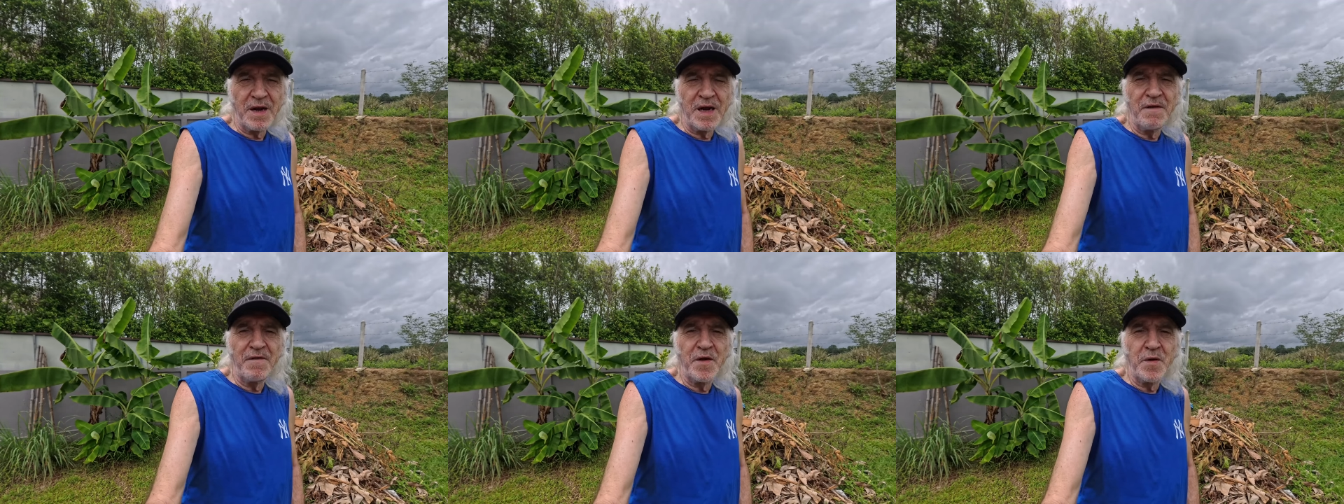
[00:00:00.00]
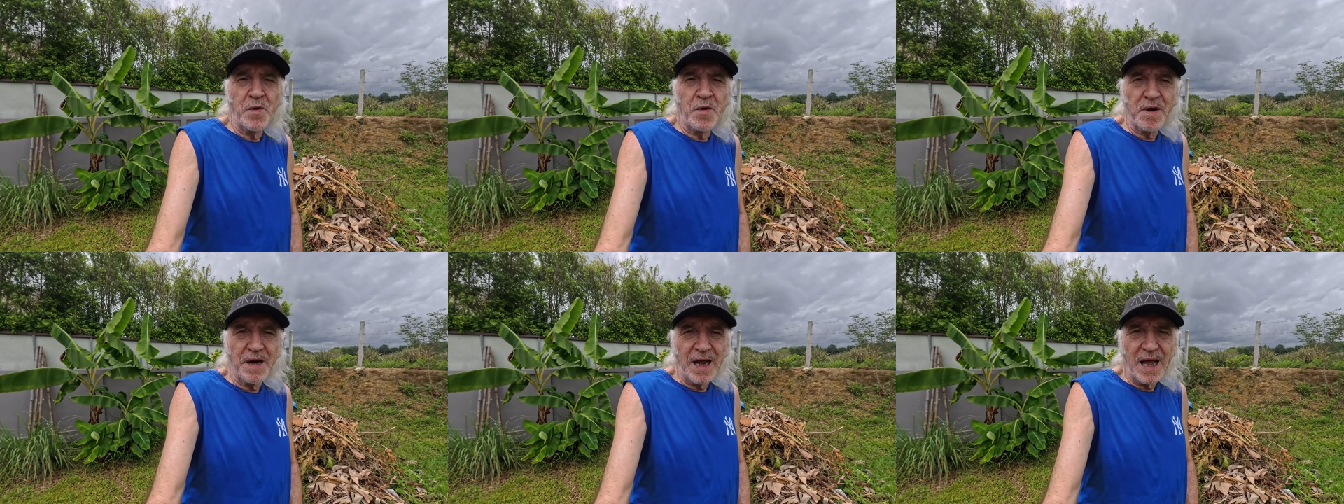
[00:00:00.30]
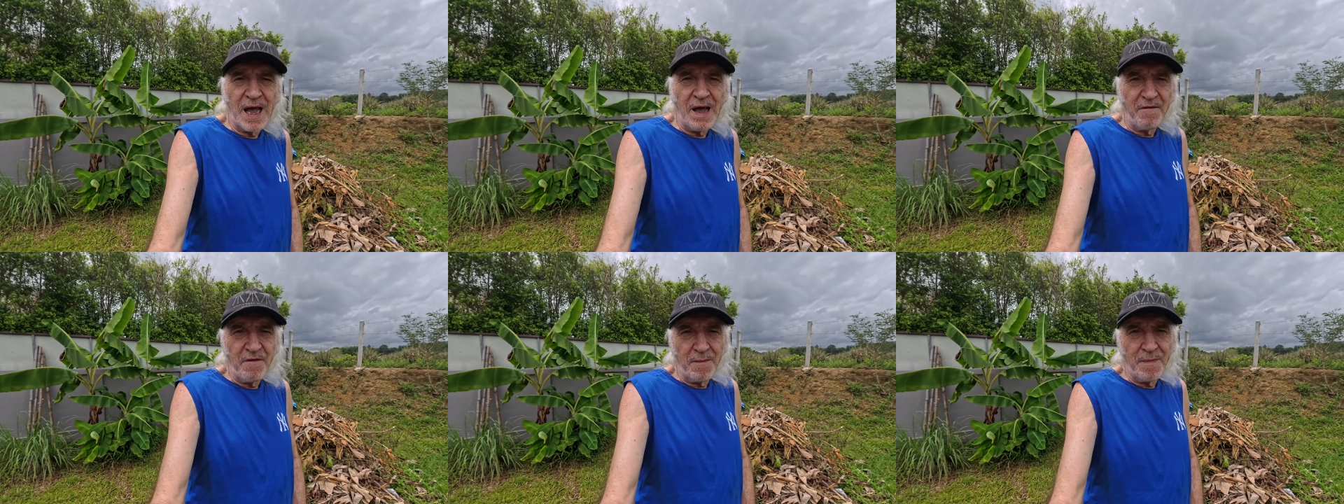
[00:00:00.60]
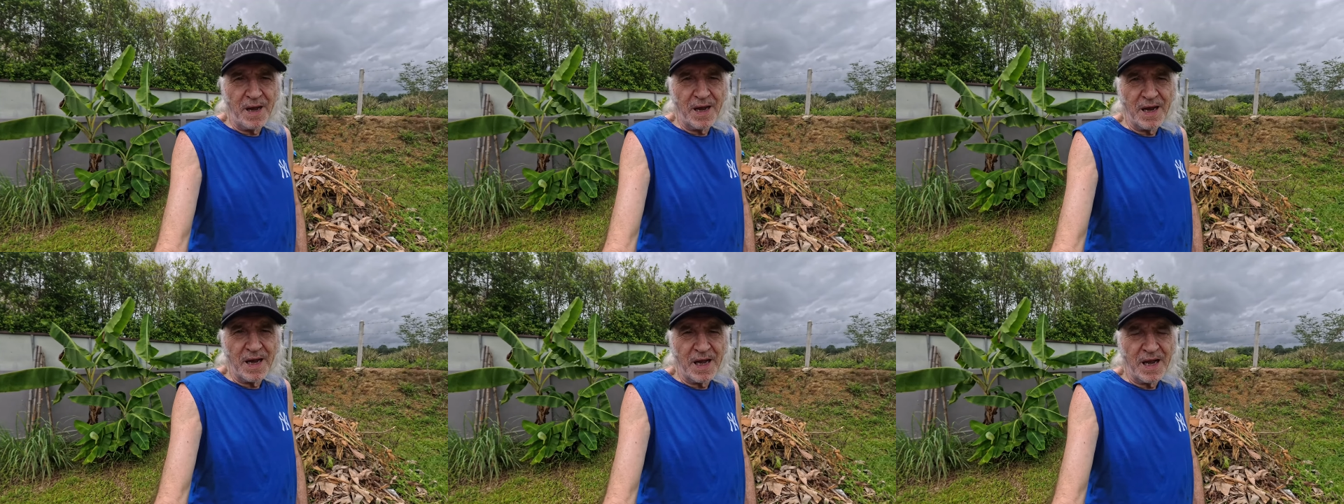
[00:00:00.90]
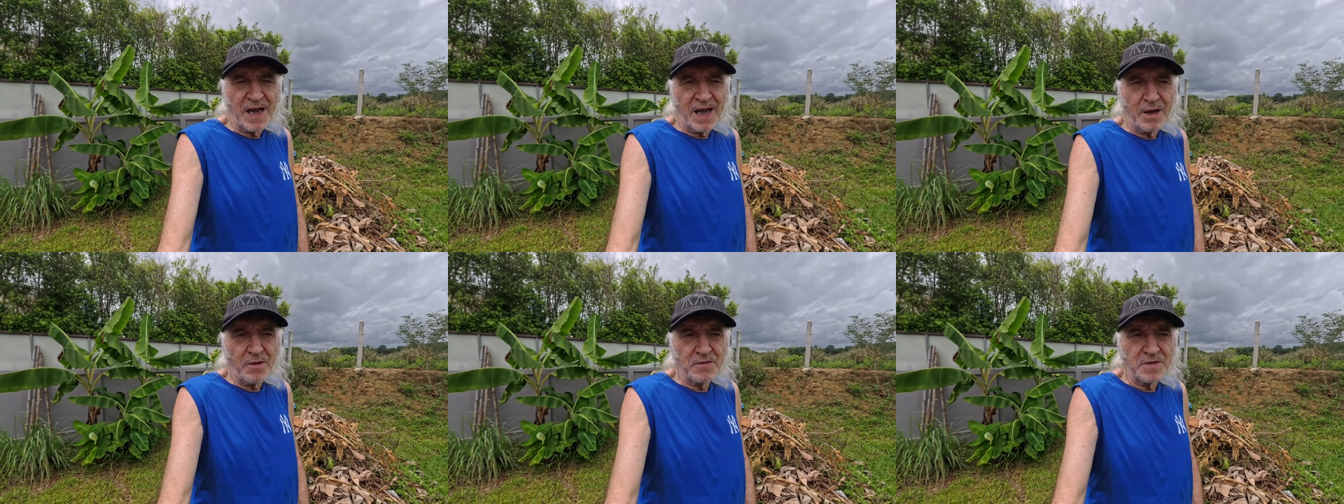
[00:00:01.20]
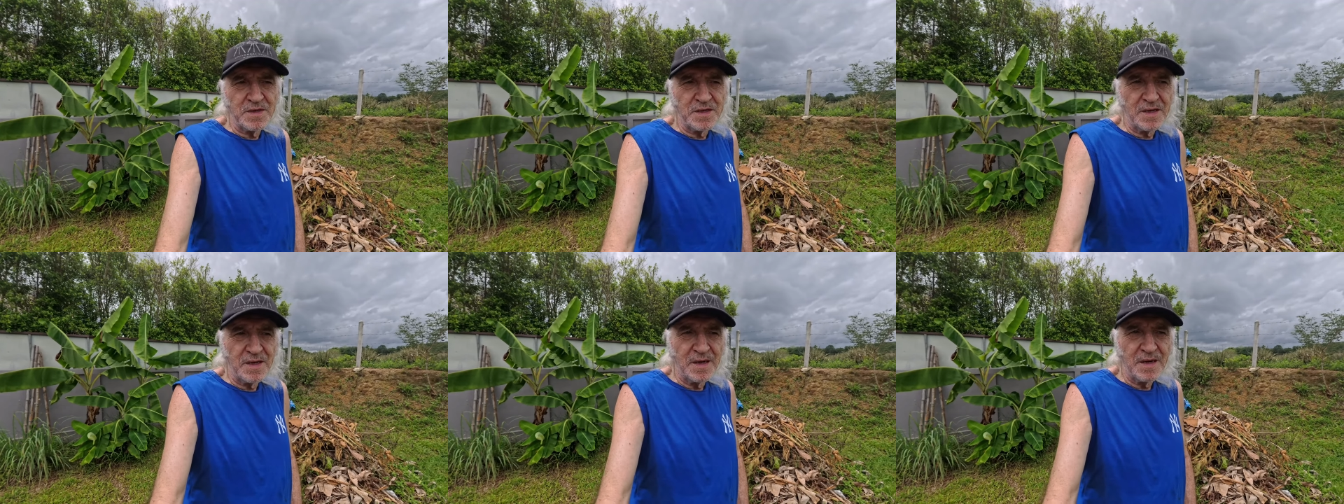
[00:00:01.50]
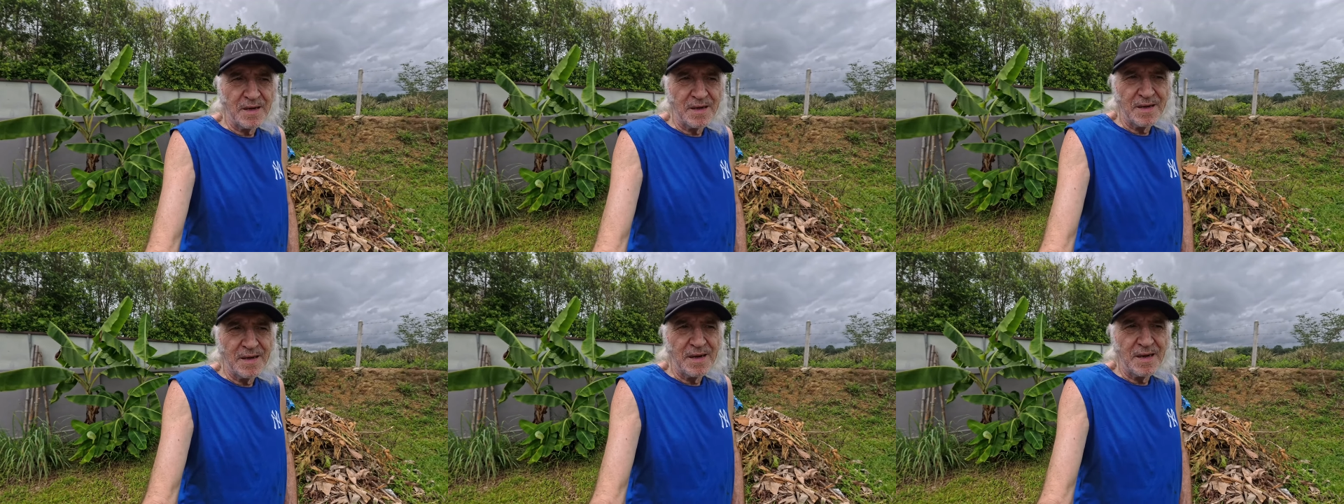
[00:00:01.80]
And if you already have a bank account
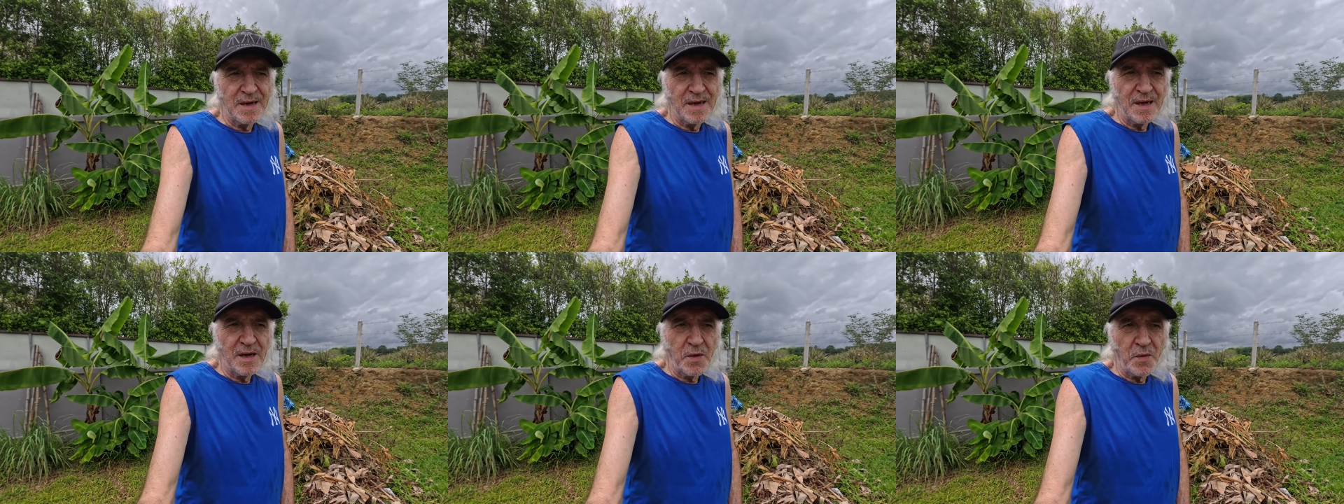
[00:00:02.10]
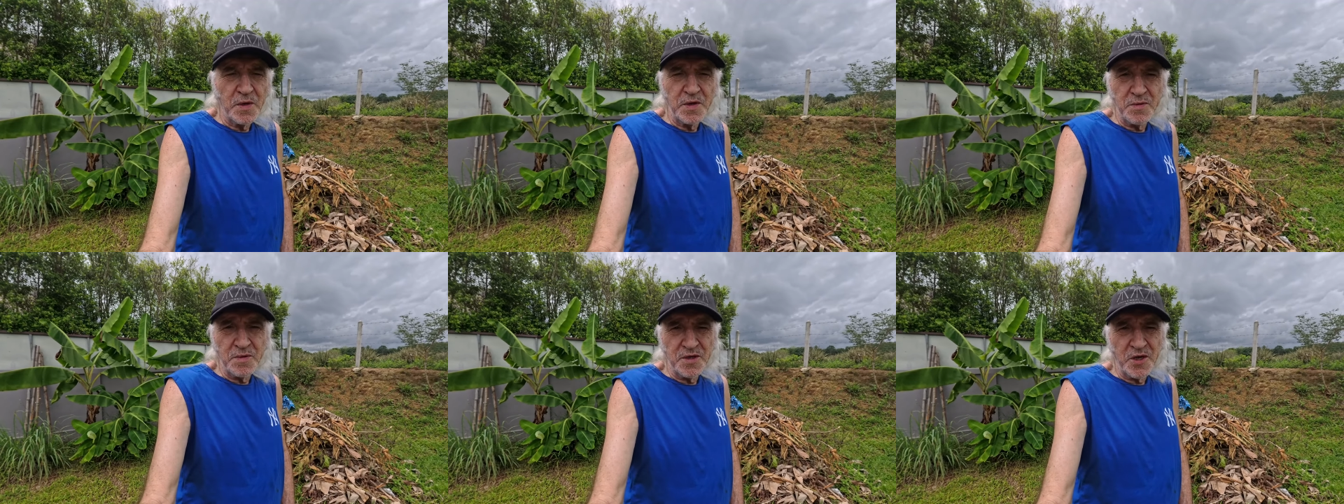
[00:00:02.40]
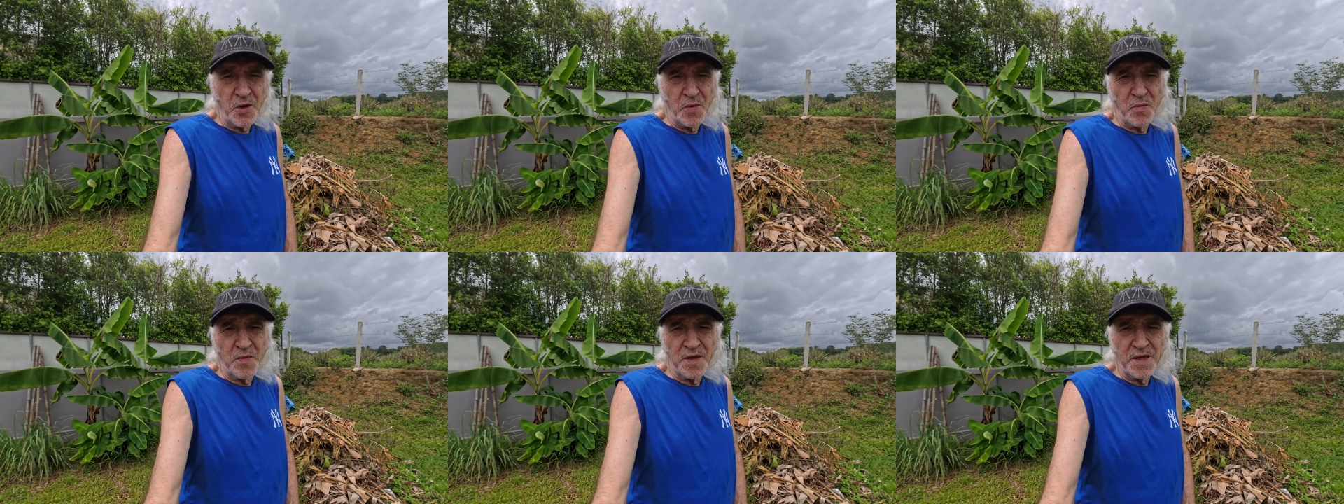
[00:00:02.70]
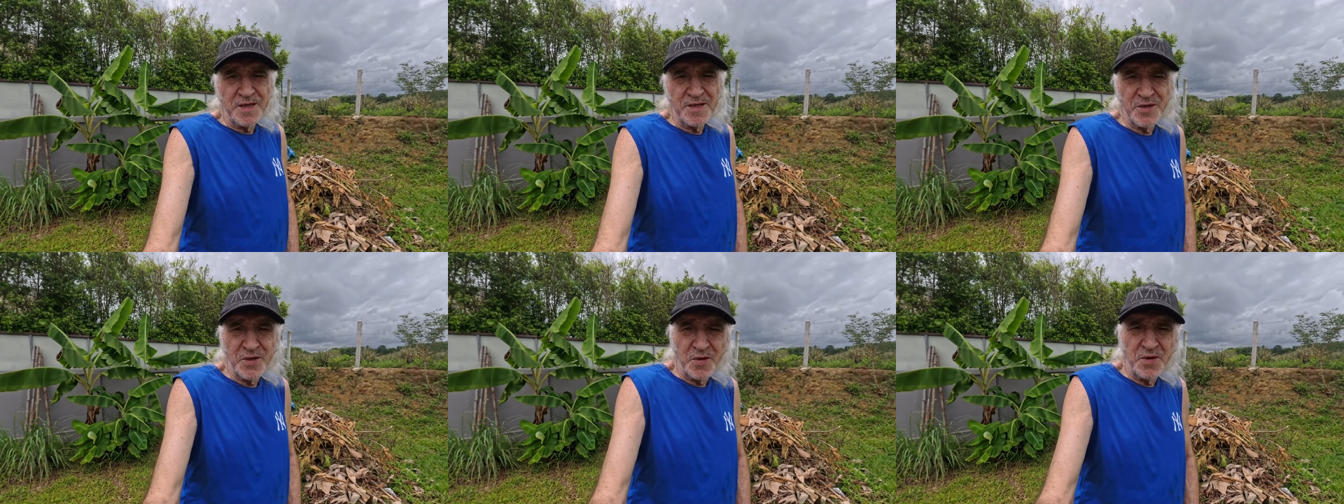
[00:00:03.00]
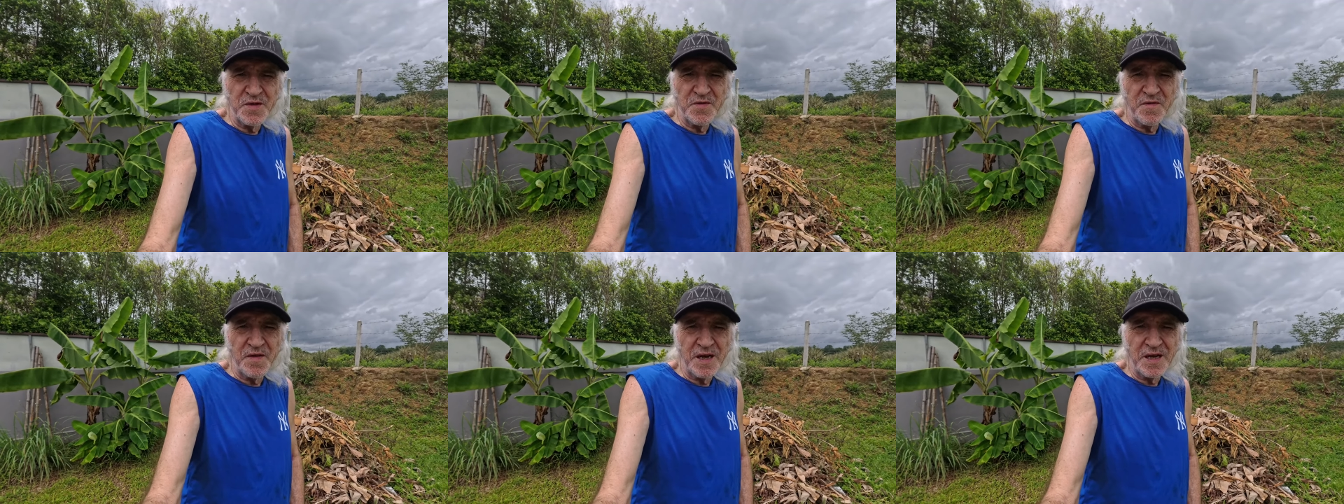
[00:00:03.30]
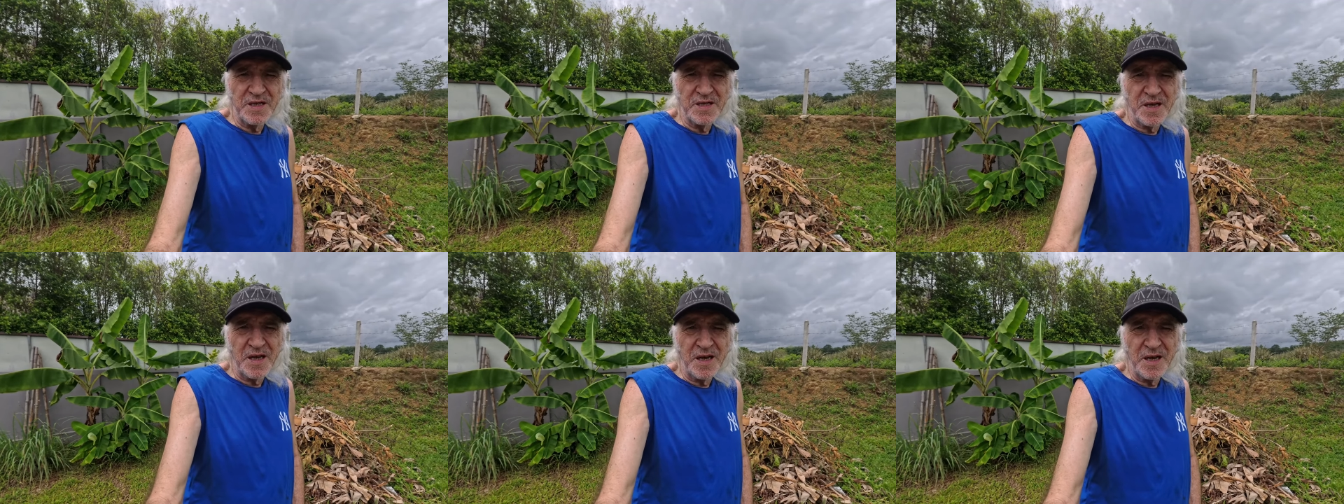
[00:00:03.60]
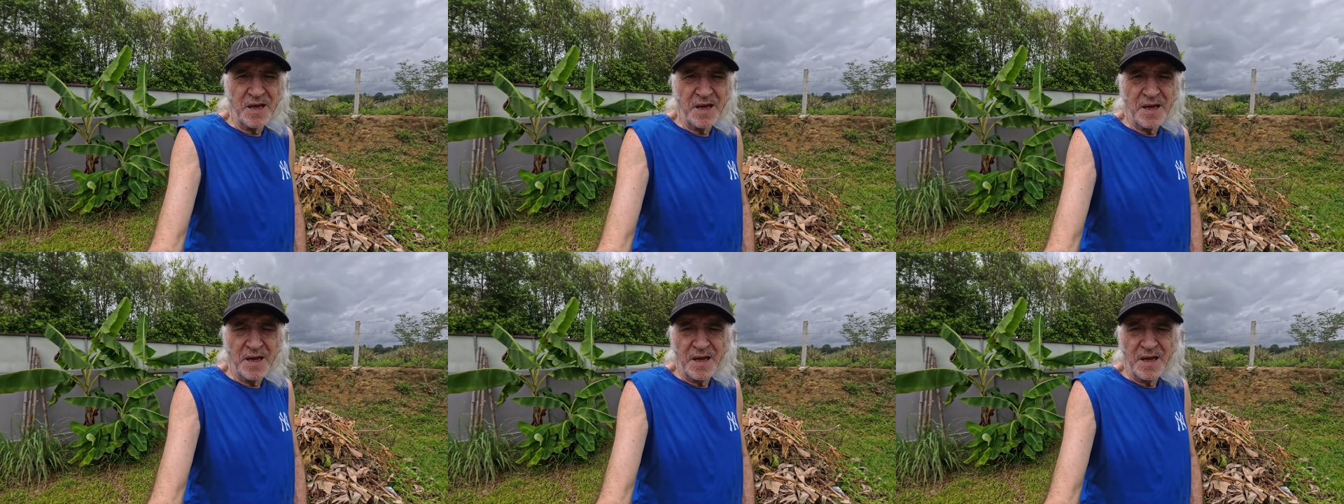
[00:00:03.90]
which was open with a tourist visa,